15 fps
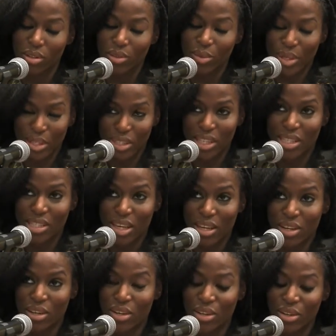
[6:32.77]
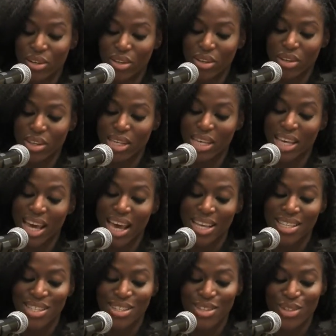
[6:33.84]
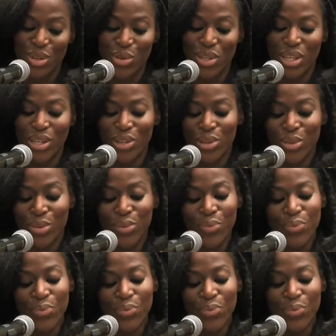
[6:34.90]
Where did they take her? He asked, though he knew.